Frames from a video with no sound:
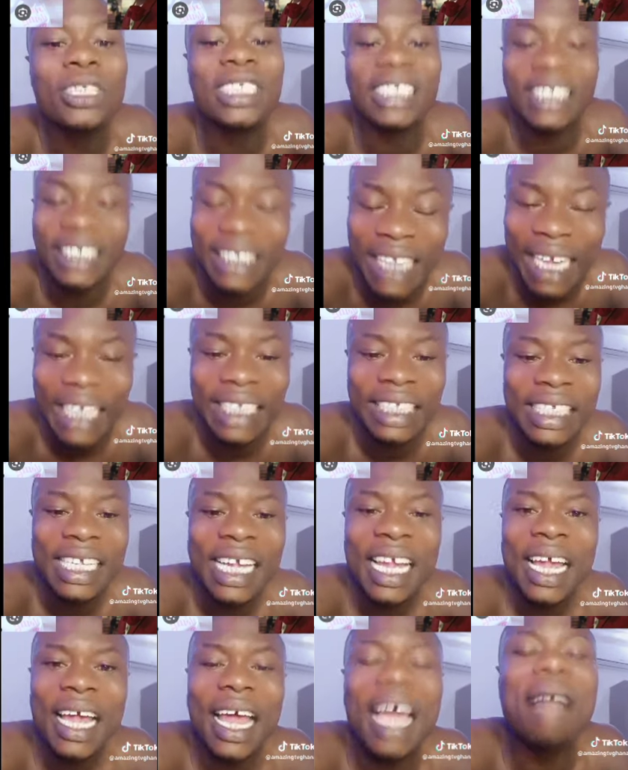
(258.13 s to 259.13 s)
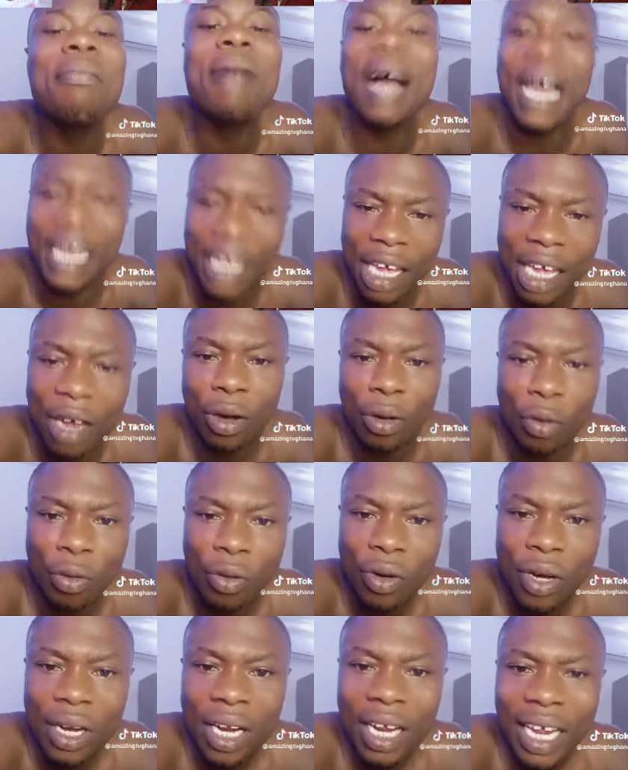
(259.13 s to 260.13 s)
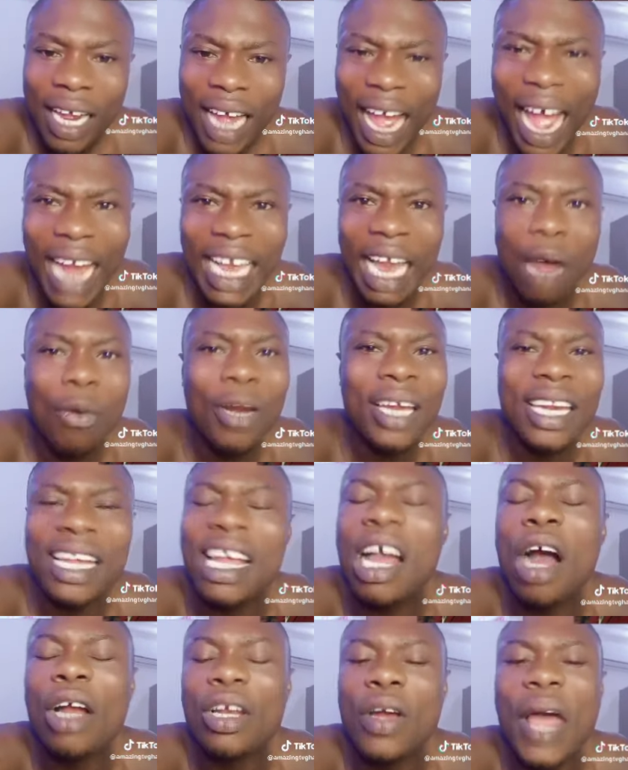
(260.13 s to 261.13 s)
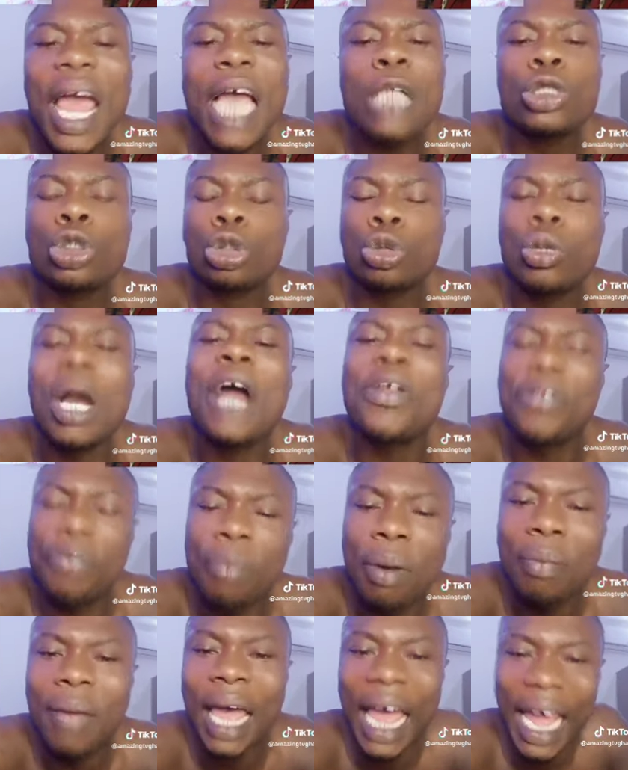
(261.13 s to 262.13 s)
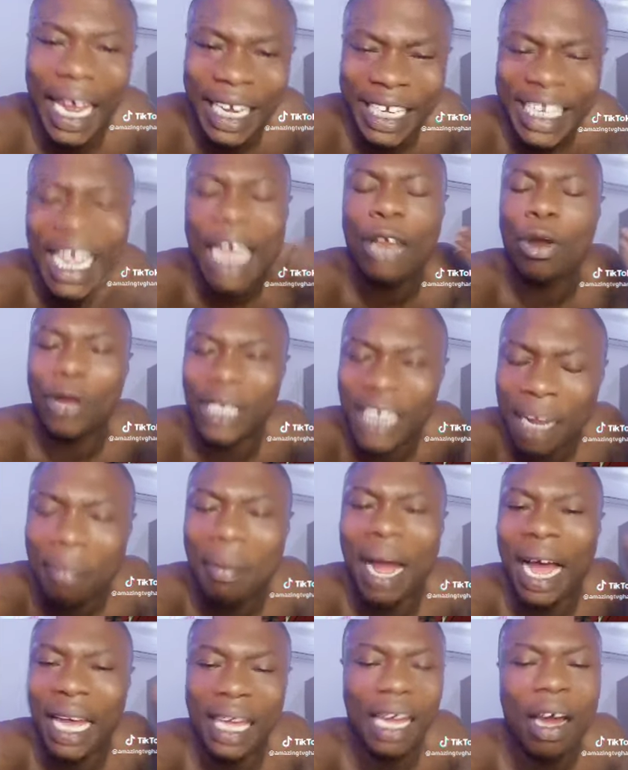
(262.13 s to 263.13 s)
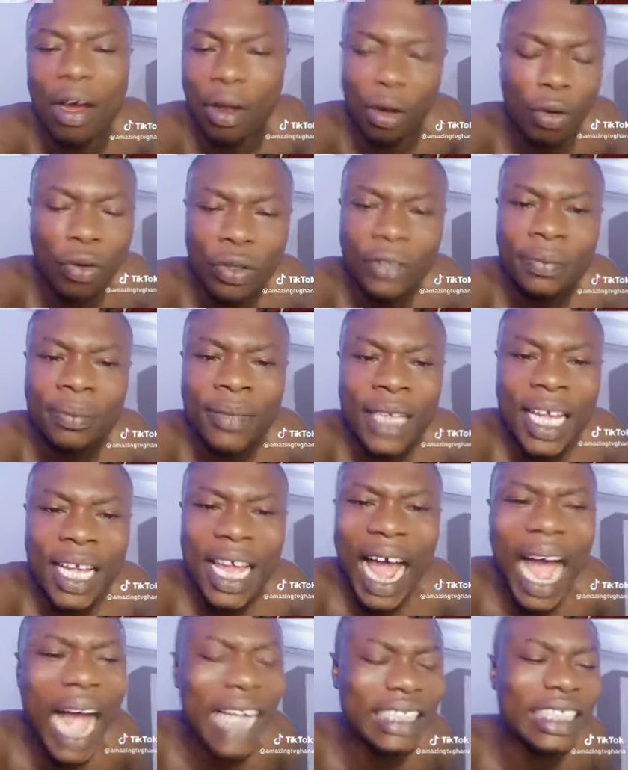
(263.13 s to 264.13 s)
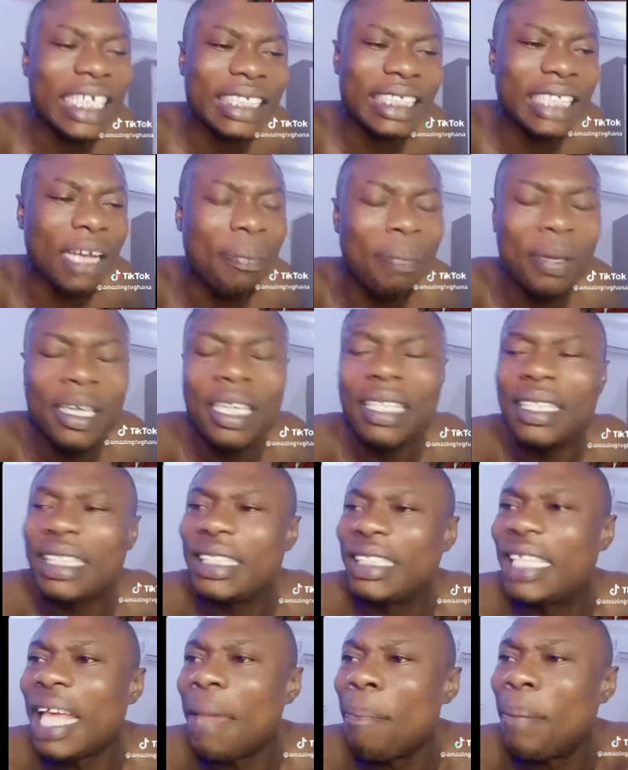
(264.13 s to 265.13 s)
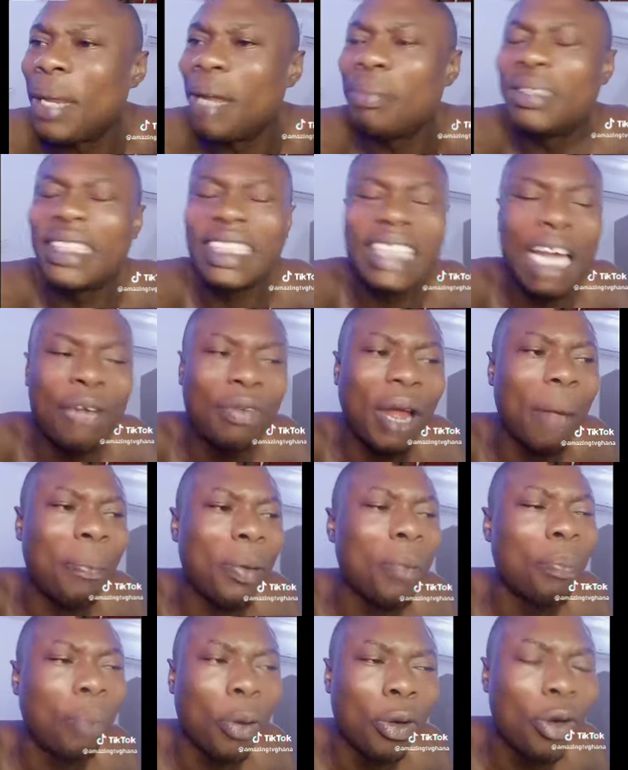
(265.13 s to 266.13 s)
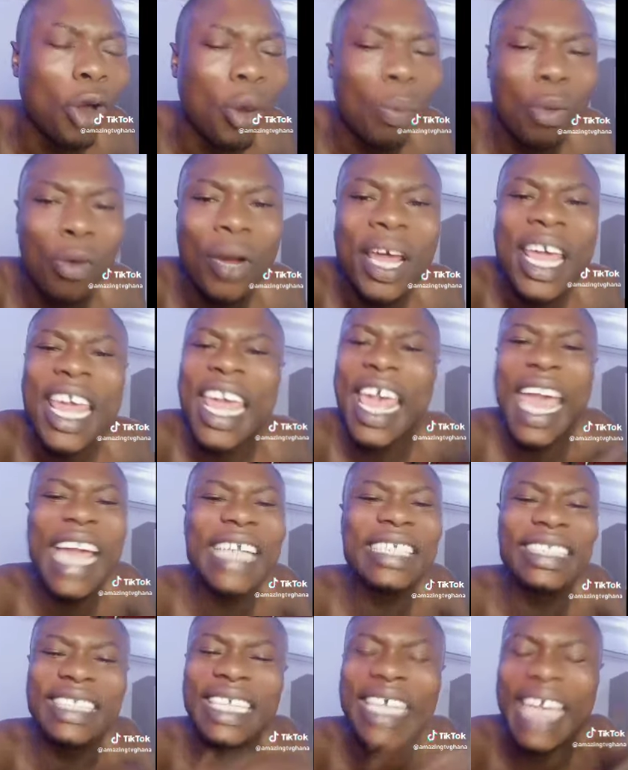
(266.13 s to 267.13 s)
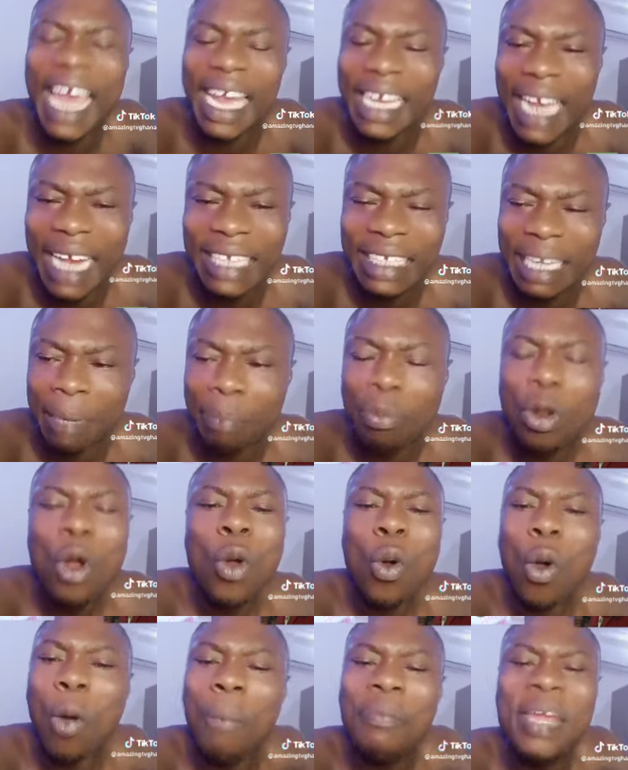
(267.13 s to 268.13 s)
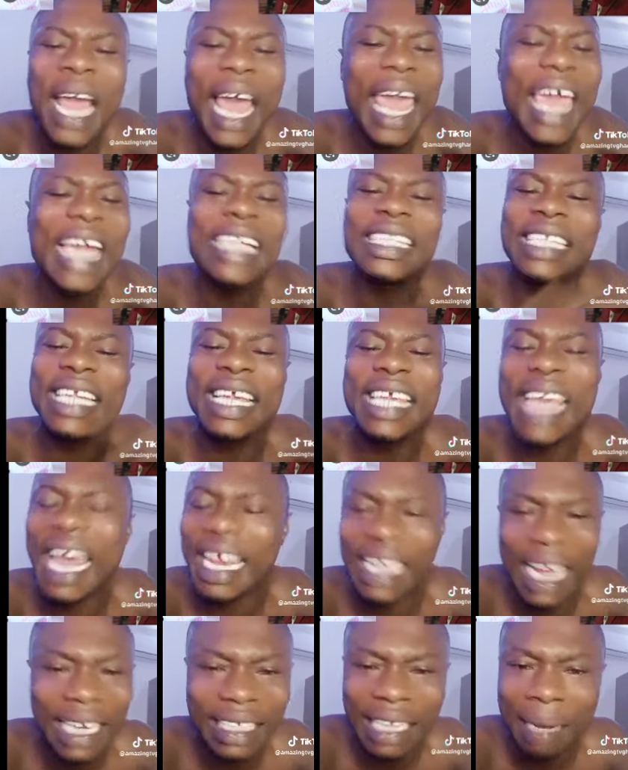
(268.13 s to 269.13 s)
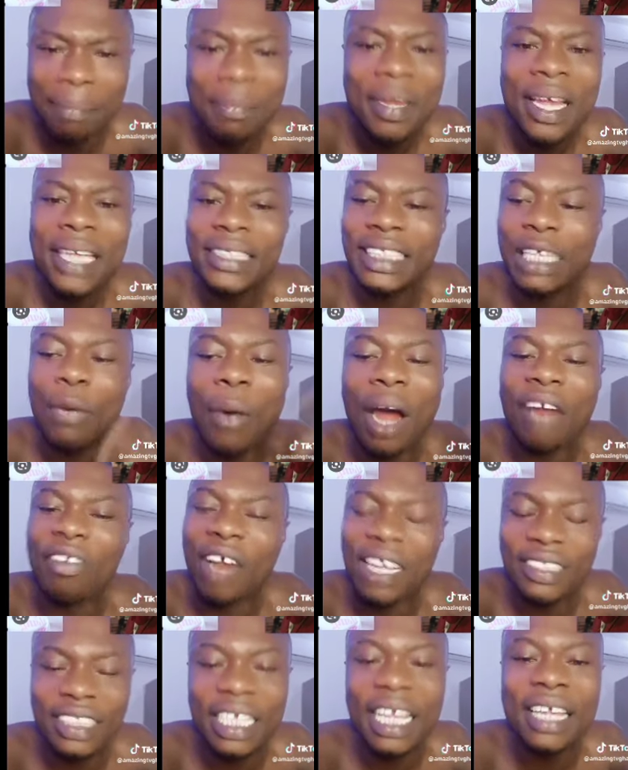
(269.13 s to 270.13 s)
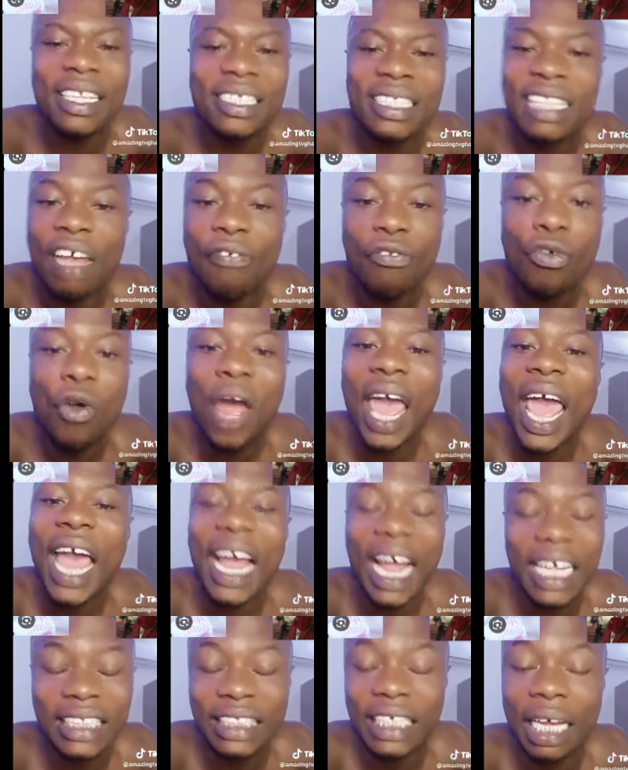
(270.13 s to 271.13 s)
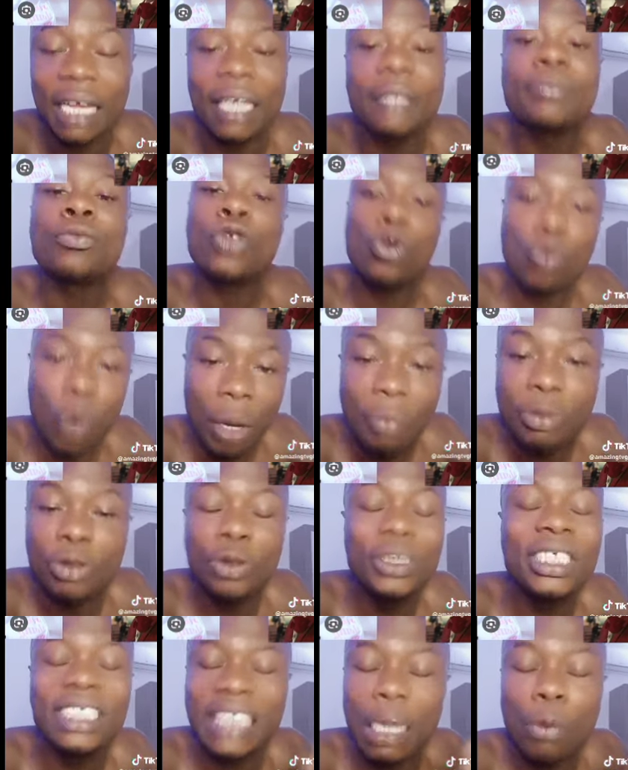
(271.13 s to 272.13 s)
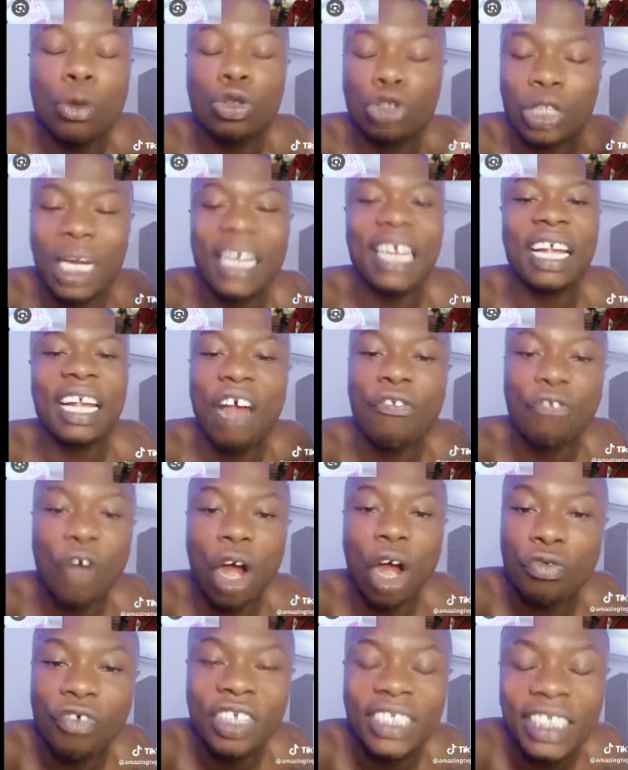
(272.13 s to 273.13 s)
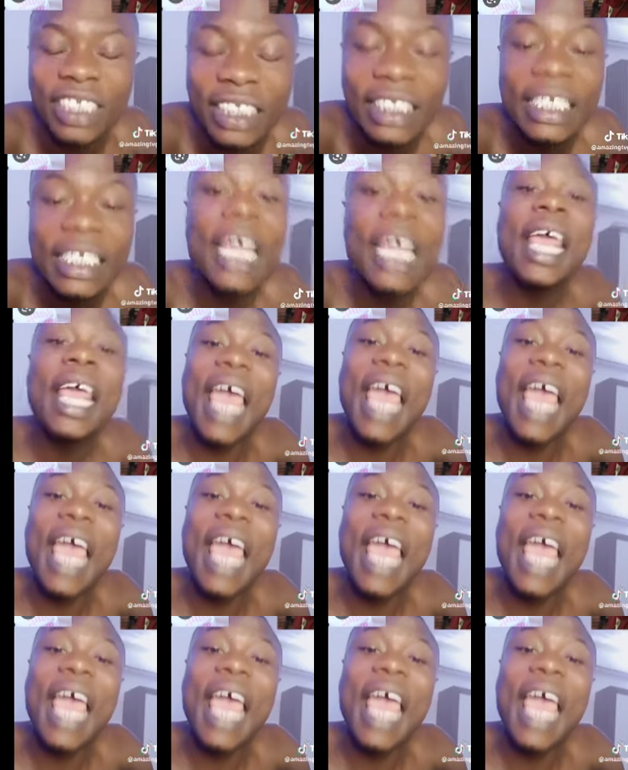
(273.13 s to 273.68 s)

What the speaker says: See, then am I girl no? And I would the girl no at two a jumum, a dear no, ye my girl no. Answers a bit the binum to suck up in Polomo, a digan at them, obia a digan at them, so I grant interview, a cassa, quam eugene with Chanica for 100 cities,